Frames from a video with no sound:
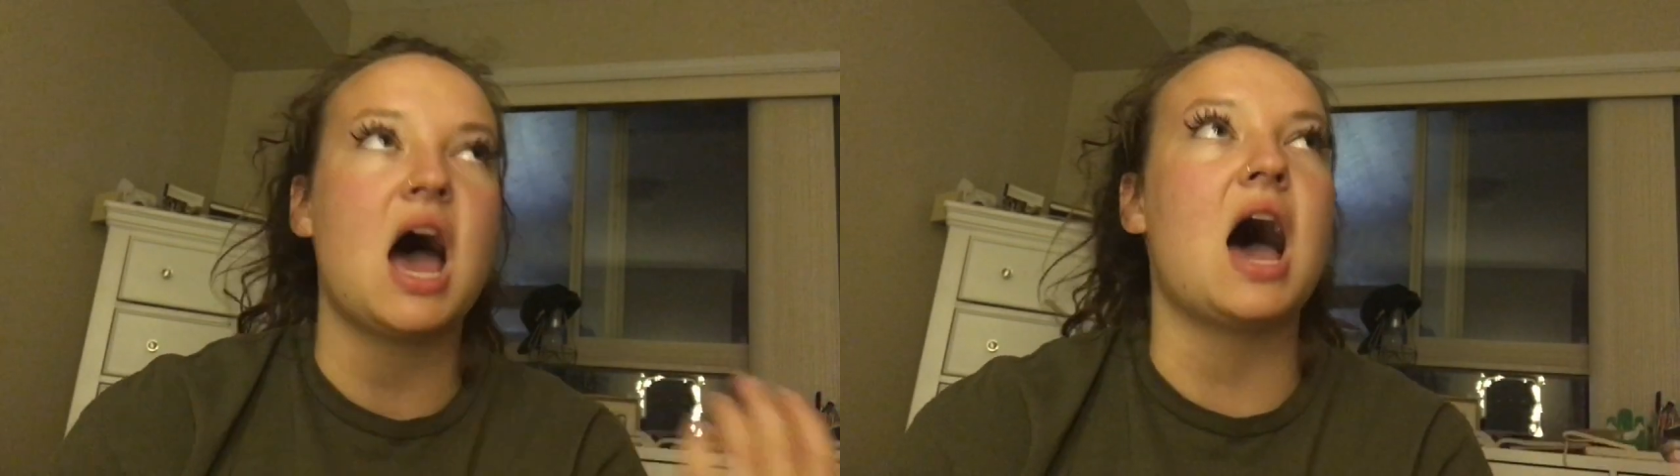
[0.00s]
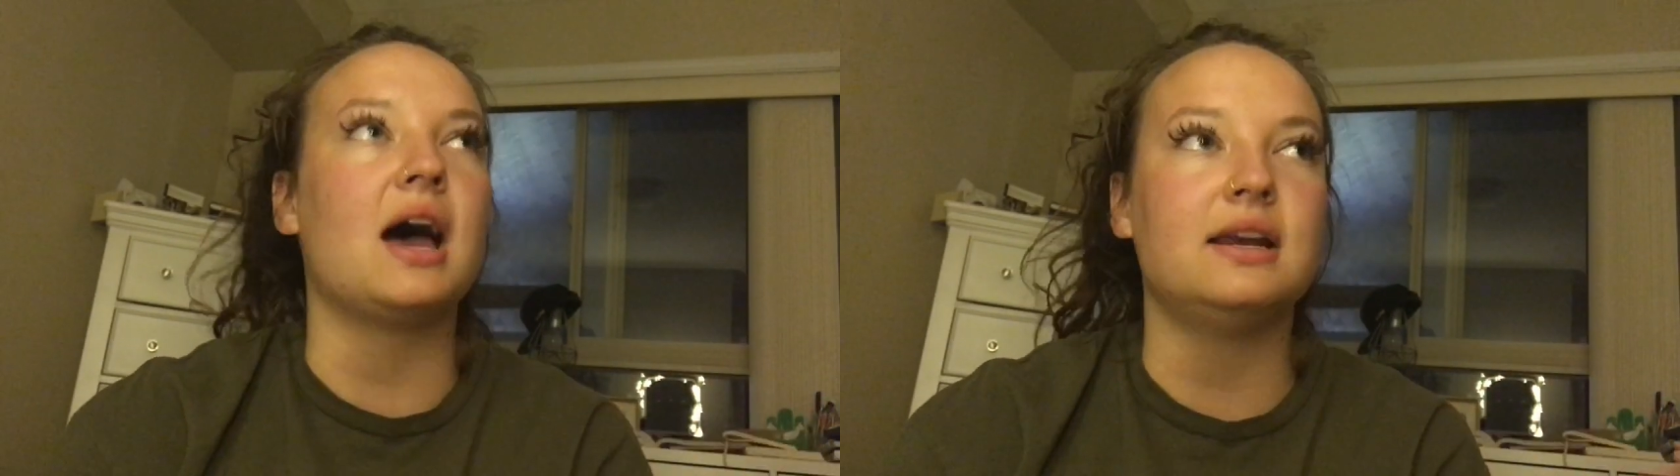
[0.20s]

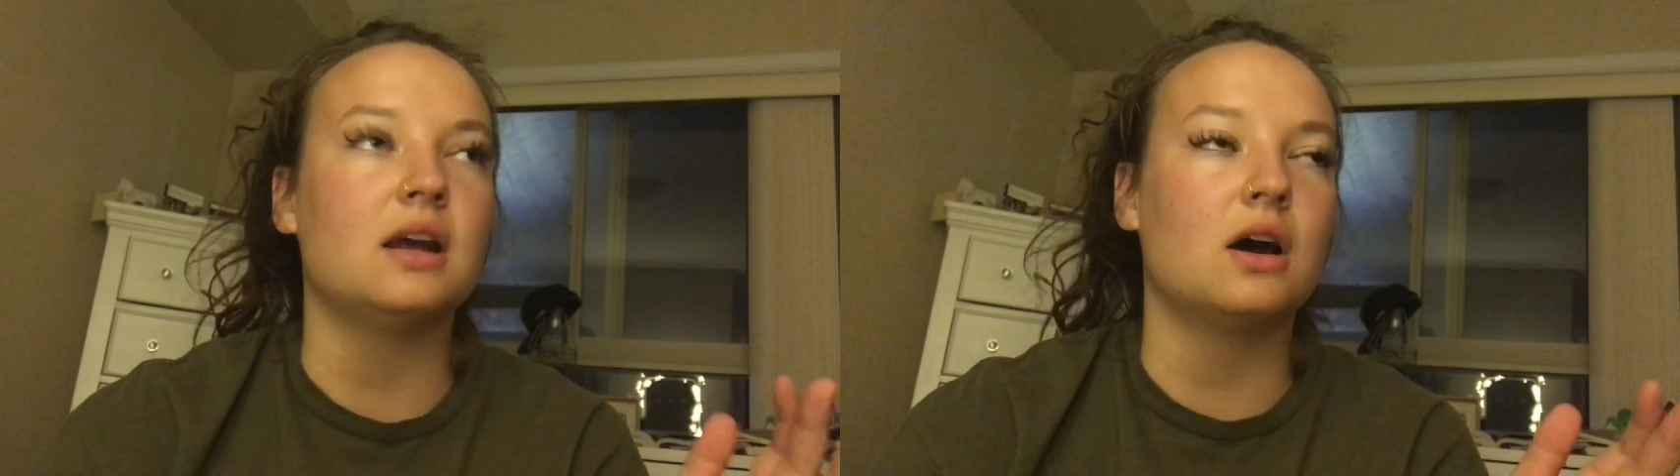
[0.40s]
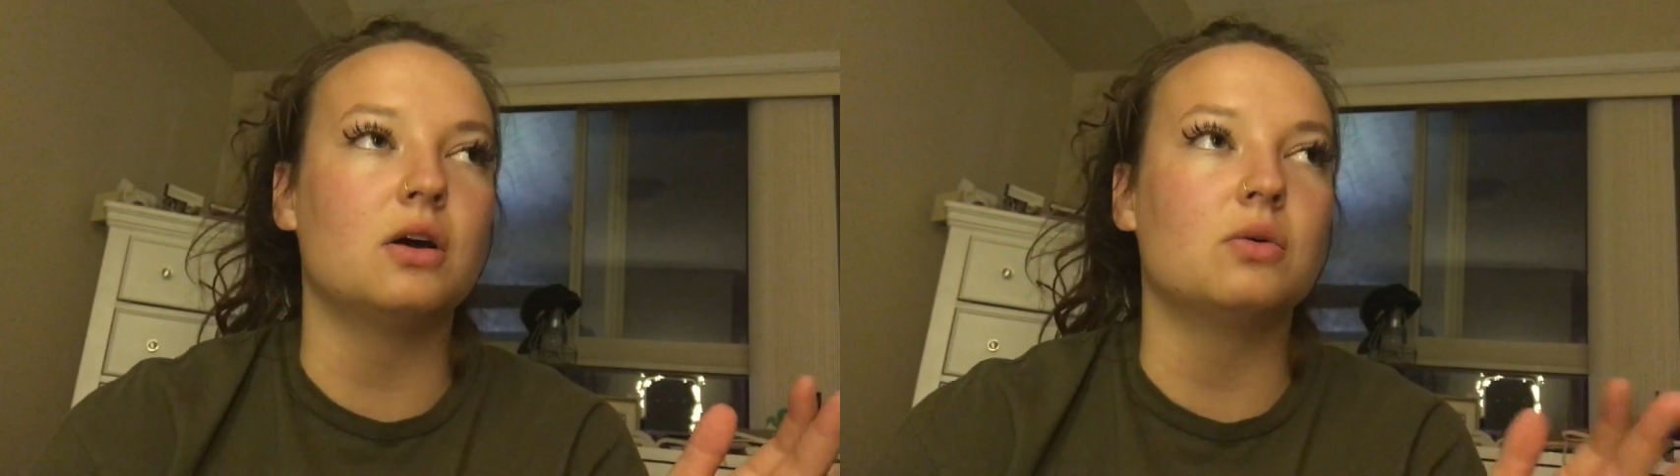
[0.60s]
I
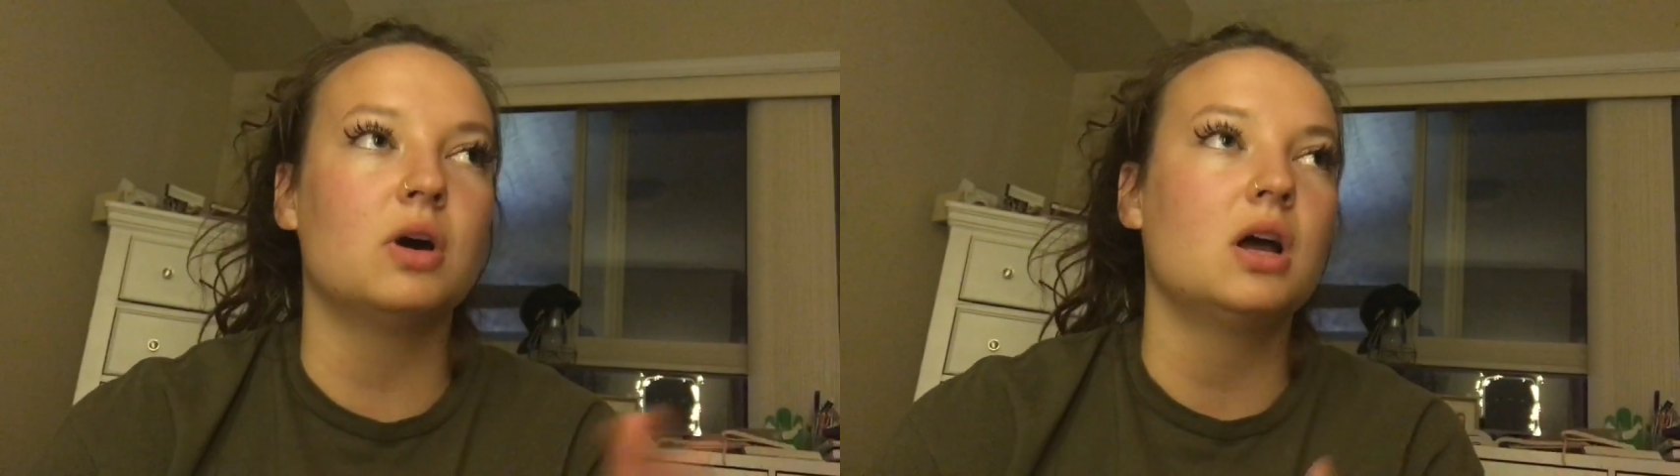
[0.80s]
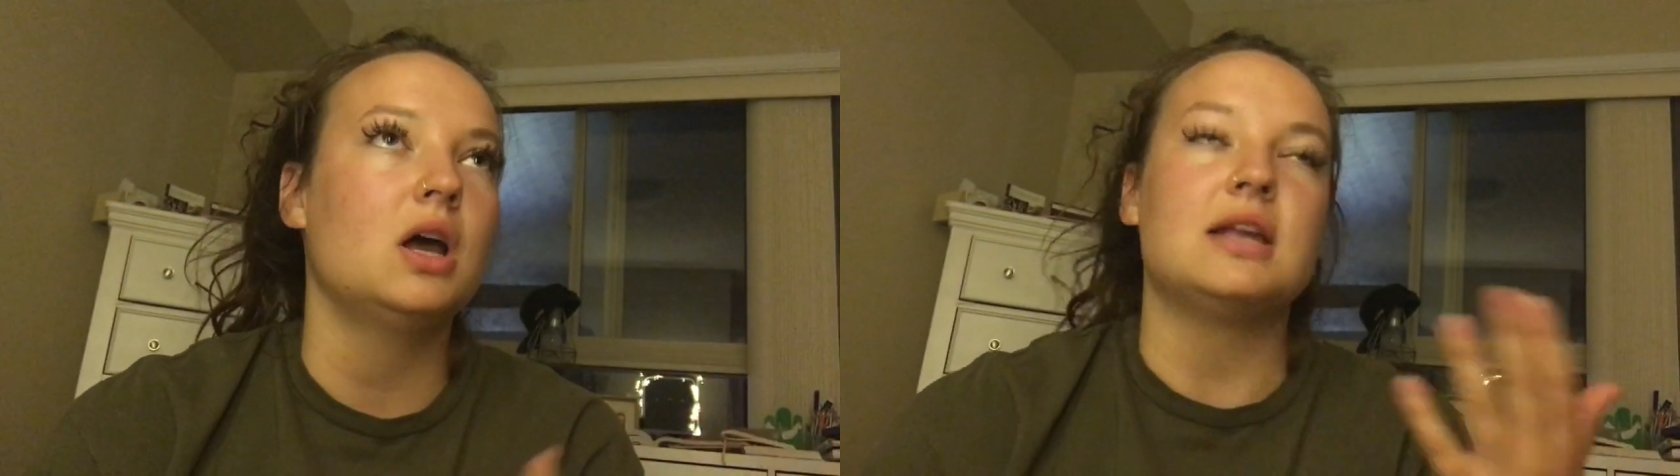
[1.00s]

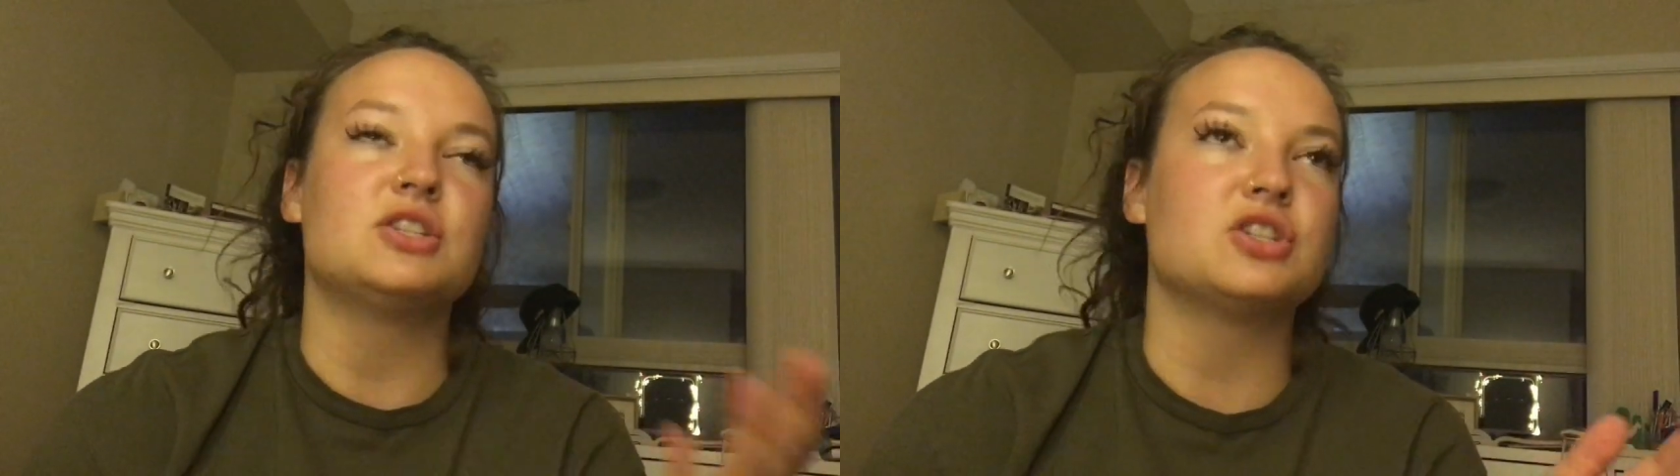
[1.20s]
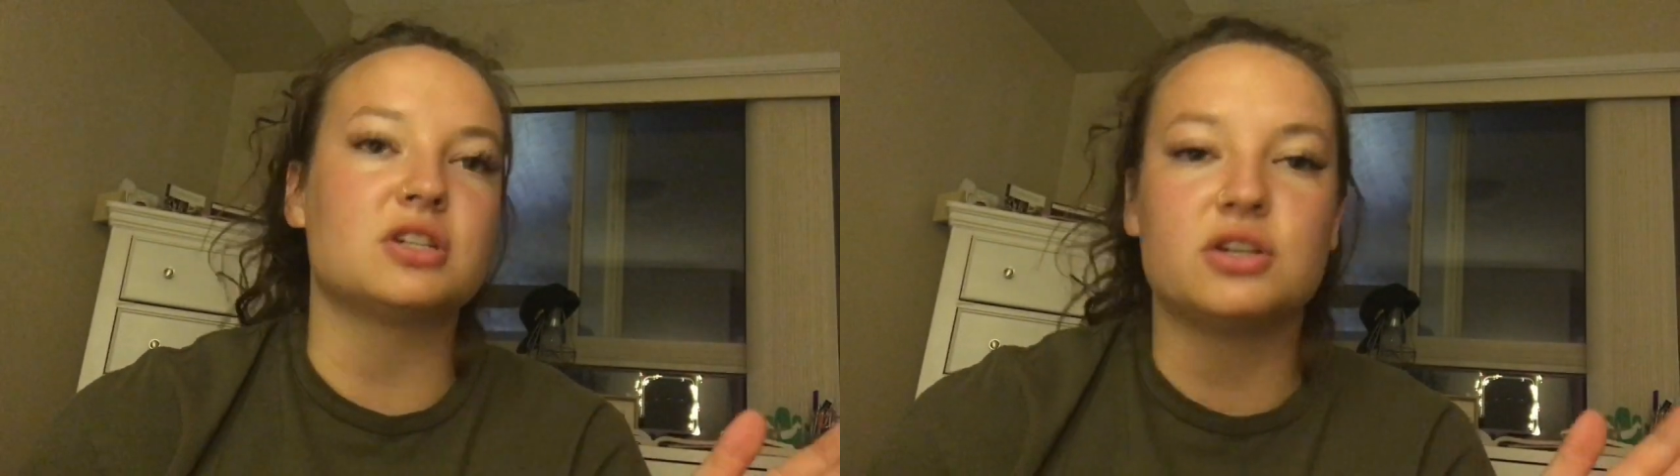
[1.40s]
know,
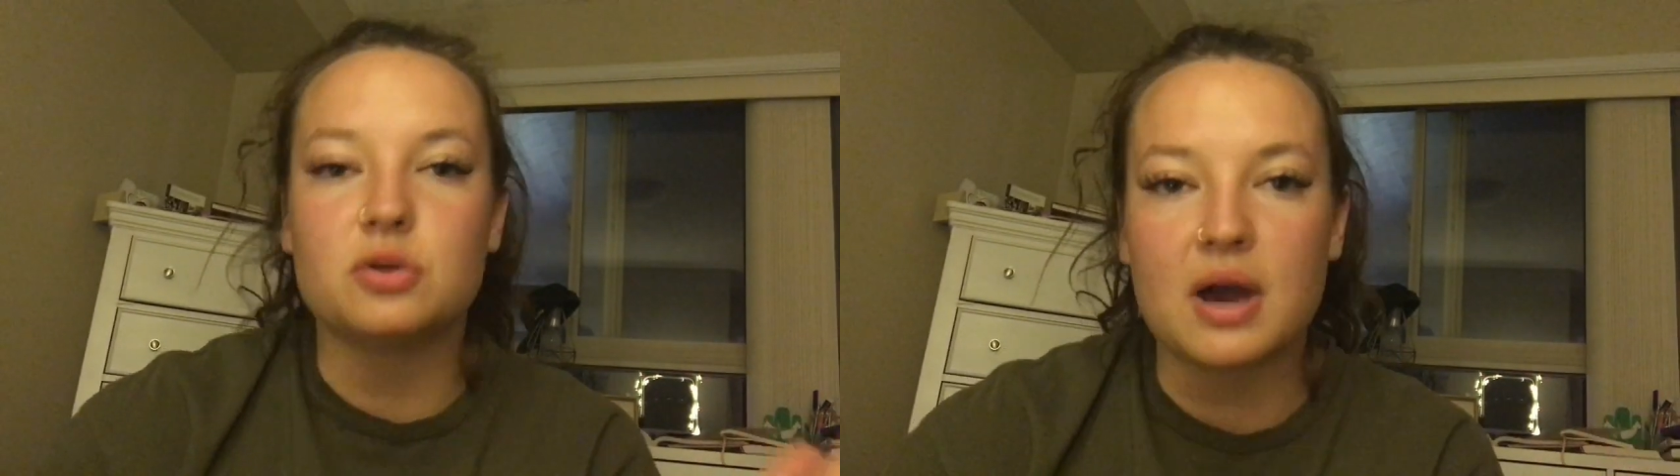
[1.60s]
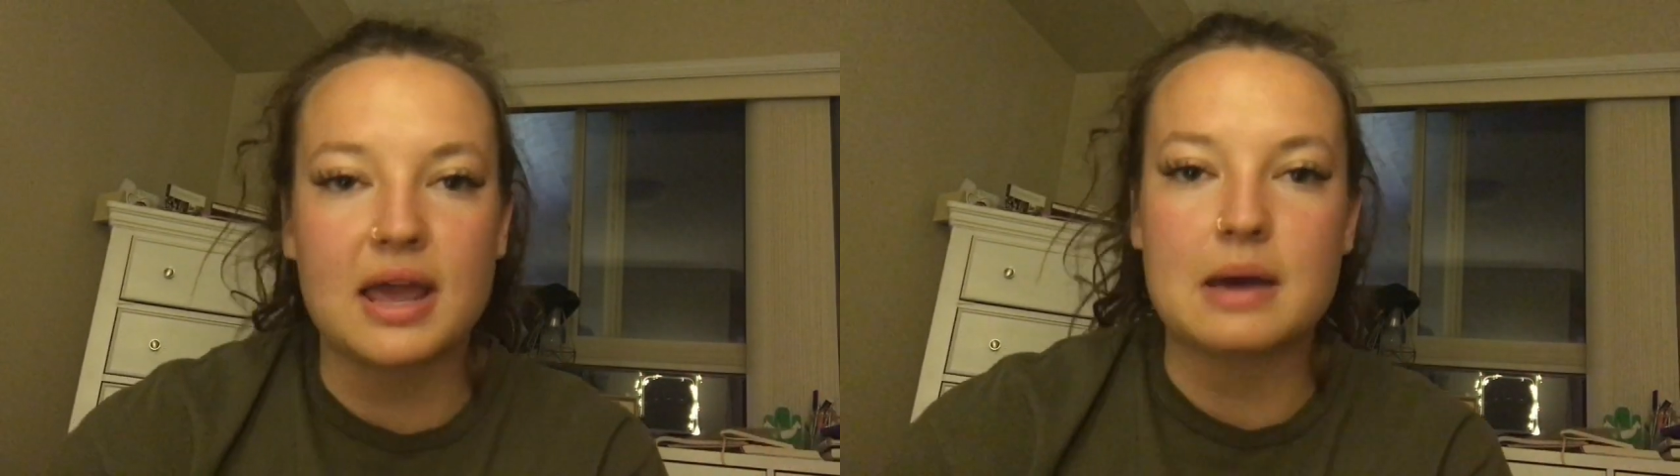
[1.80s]
it's just
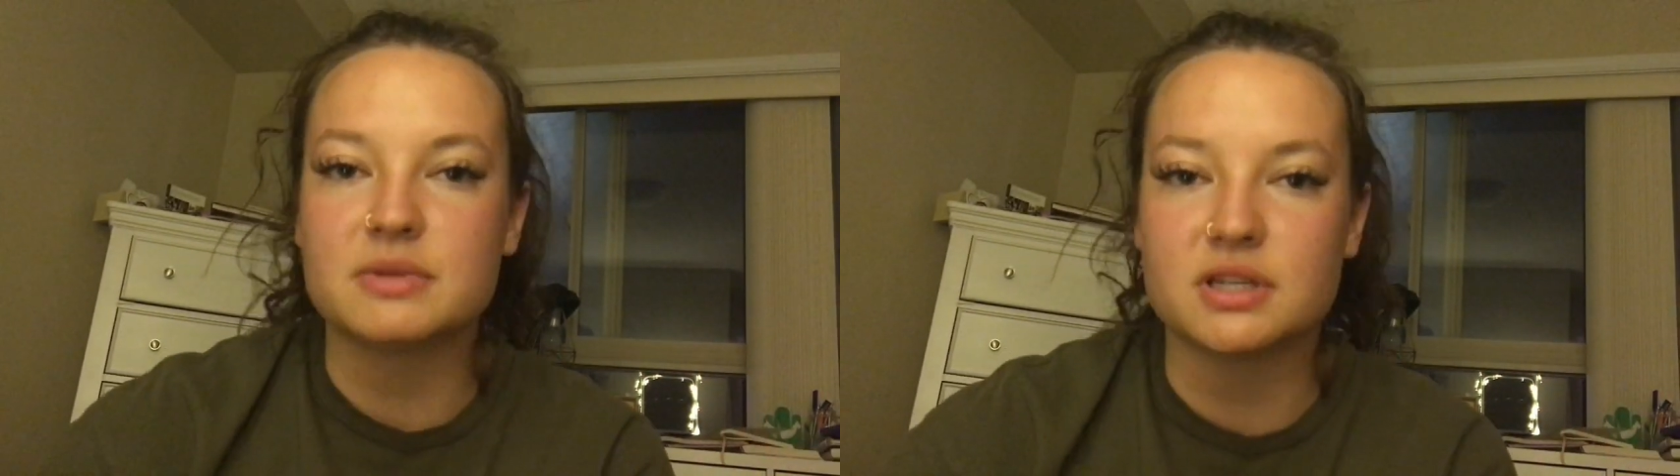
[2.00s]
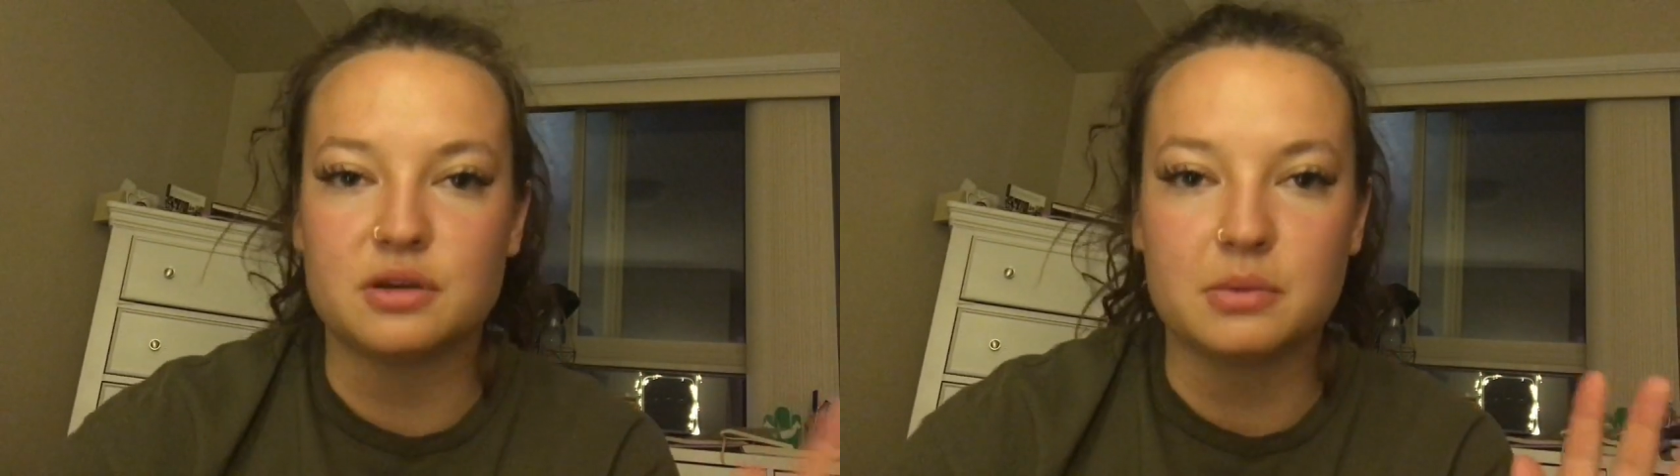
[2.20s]
who I am
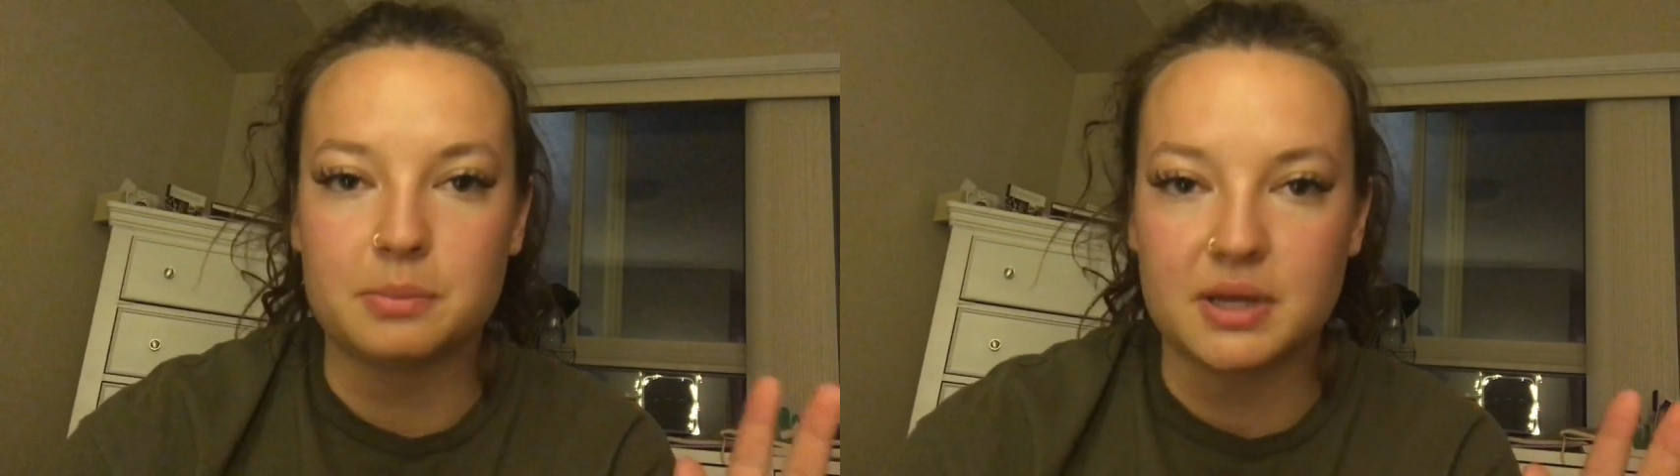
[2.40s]
as a human